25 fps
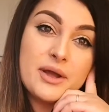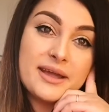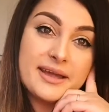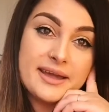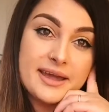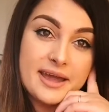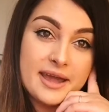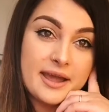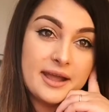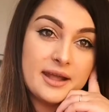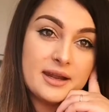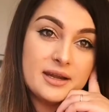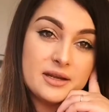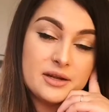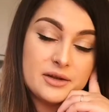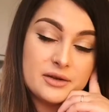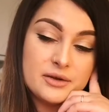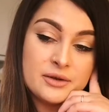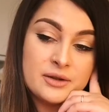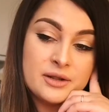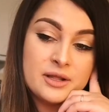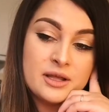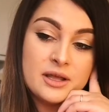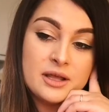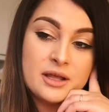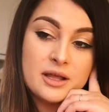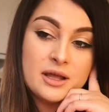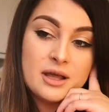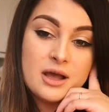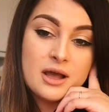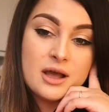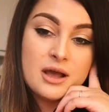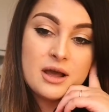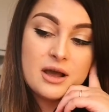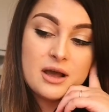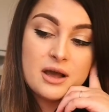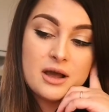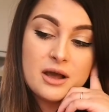again
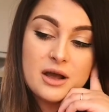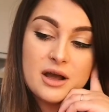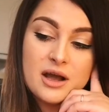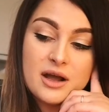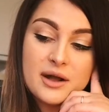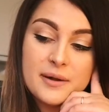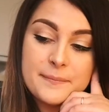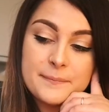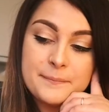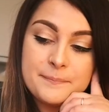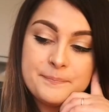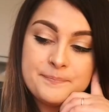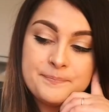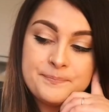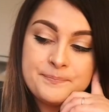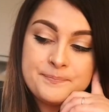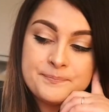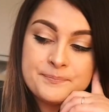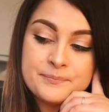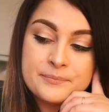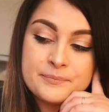um,